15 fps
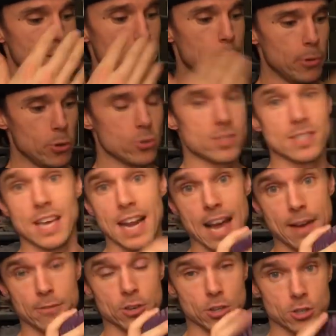boots that
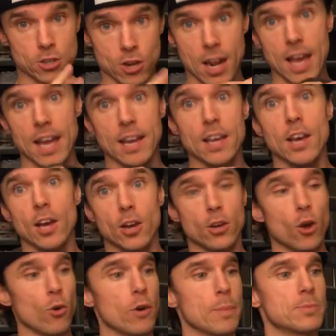have good tread,
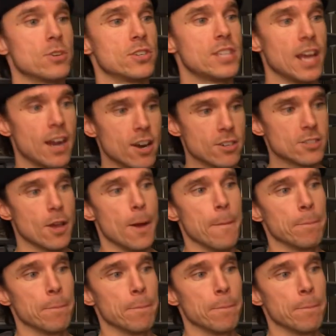no rips or tears,